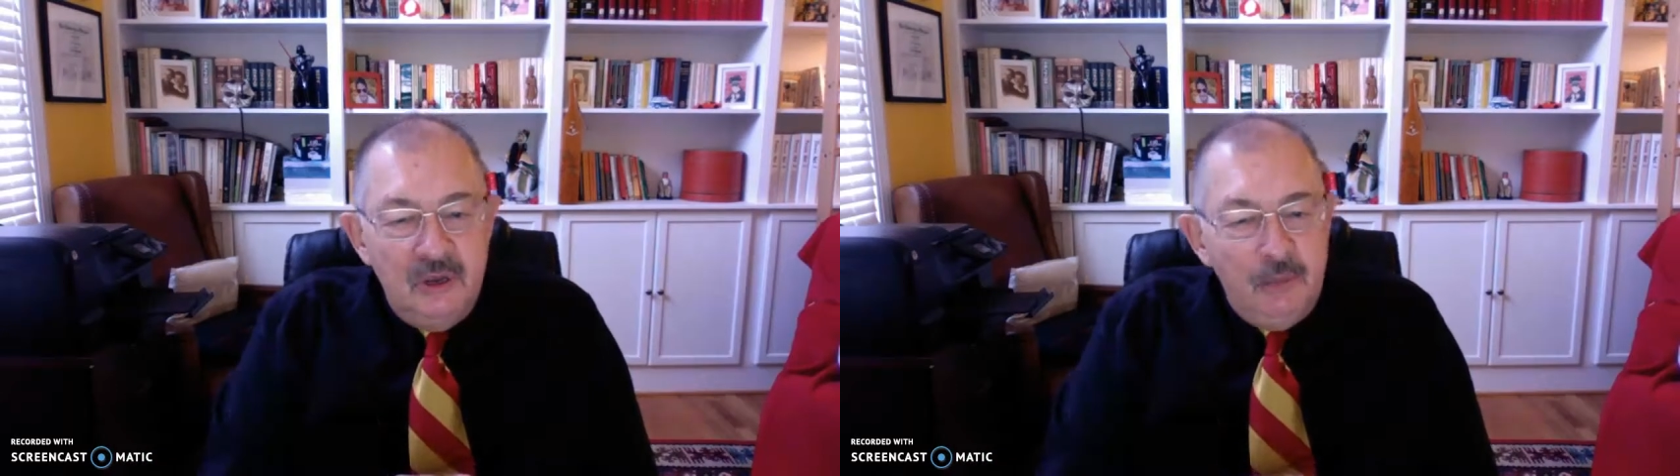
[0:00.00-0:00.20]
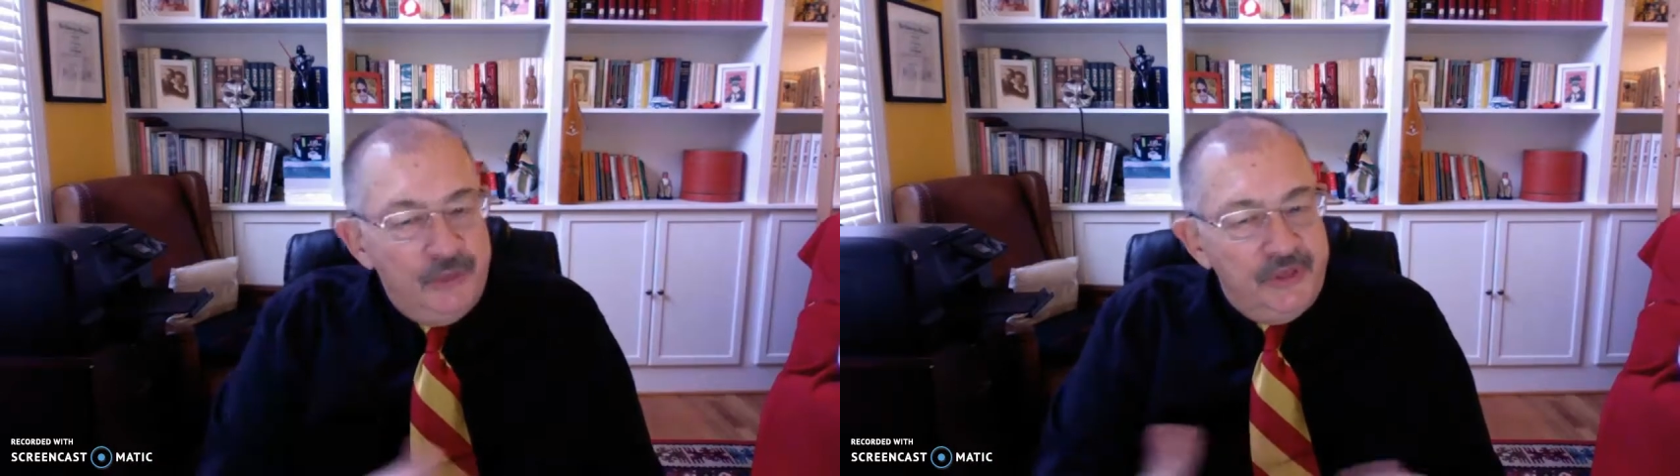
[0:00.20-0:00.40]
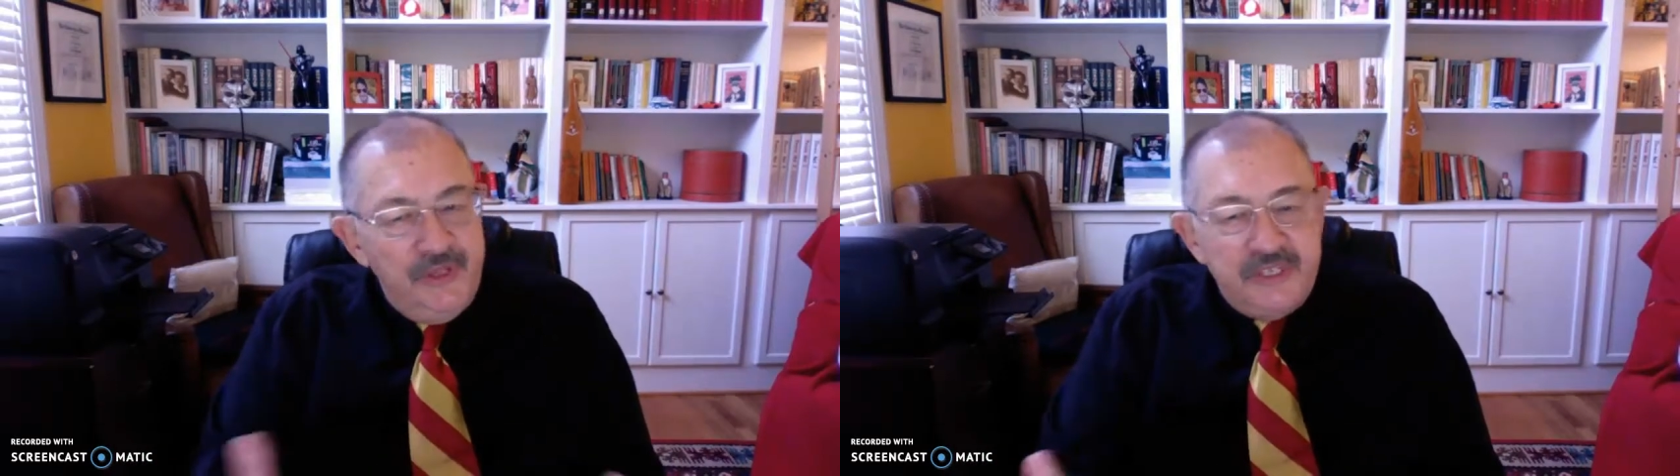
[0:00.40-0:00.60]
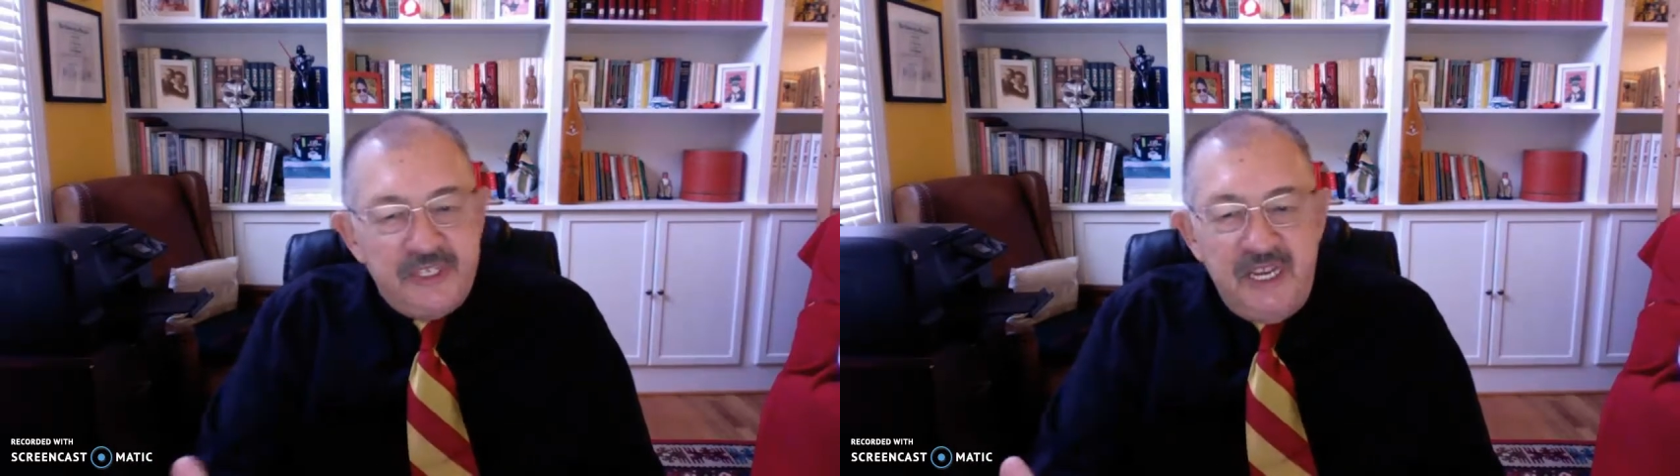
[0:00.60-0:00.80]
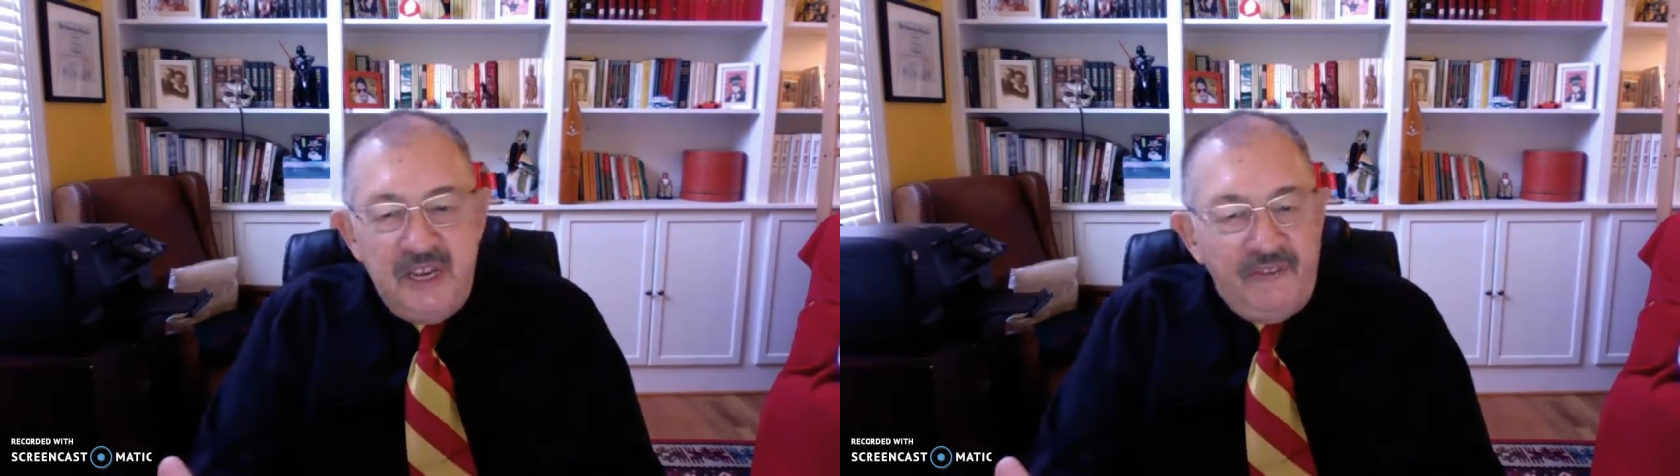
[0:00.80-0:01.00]
But then the
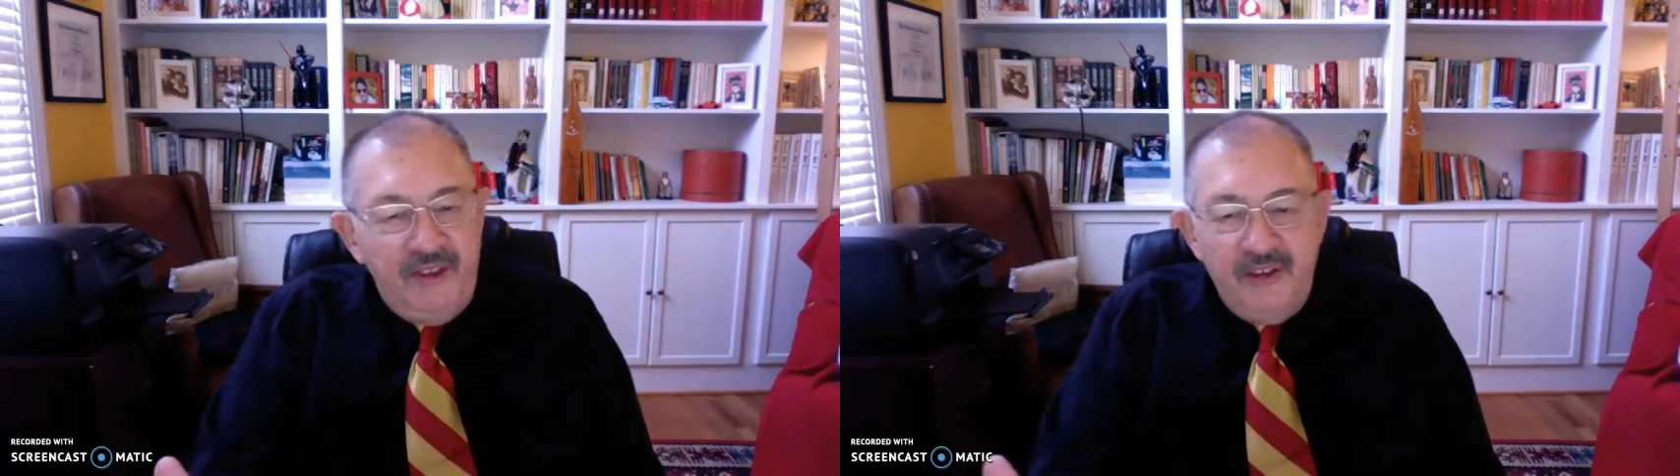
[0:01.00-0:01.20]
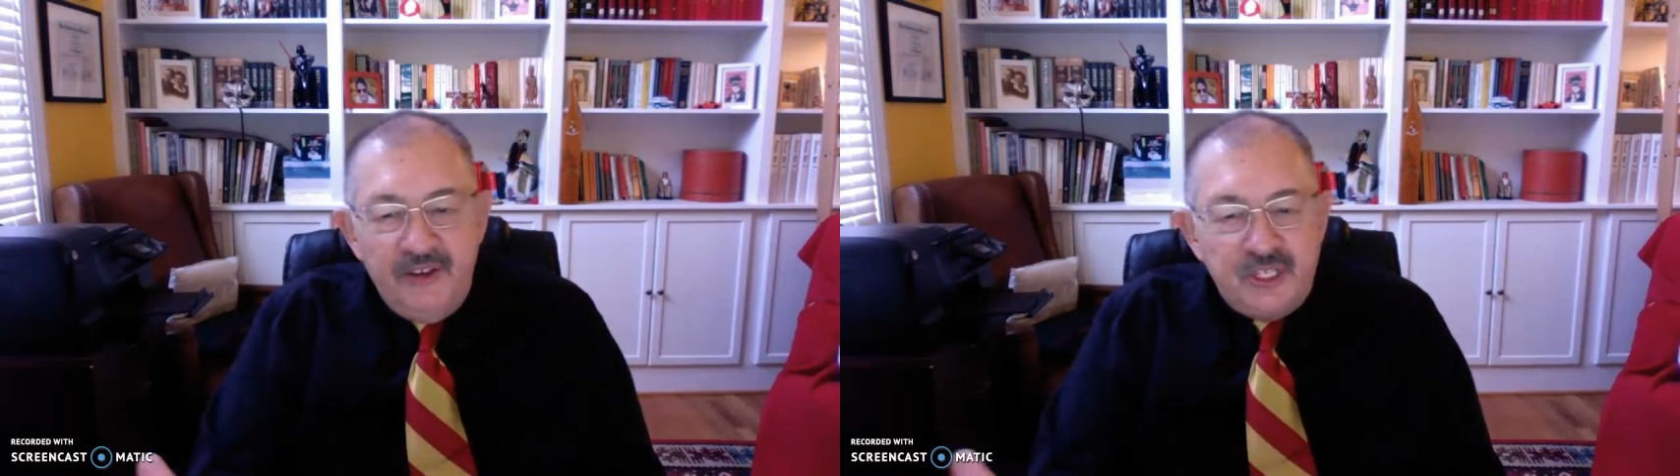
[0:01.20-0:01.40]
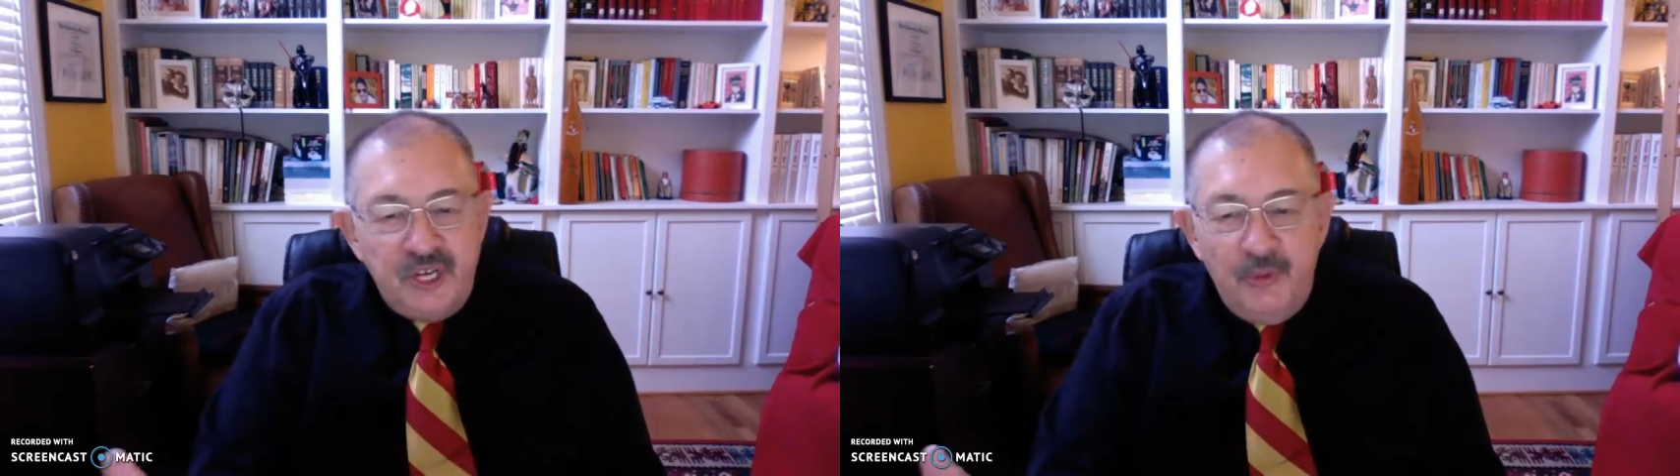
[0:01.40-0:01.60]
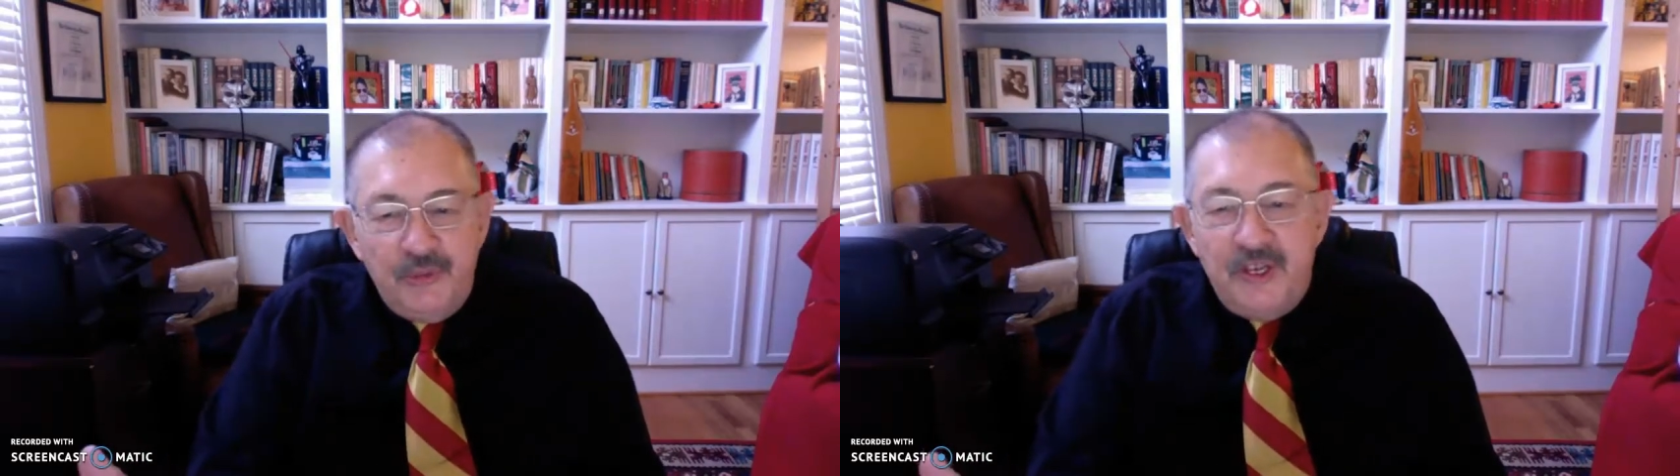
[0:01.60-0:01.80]
C failed to share with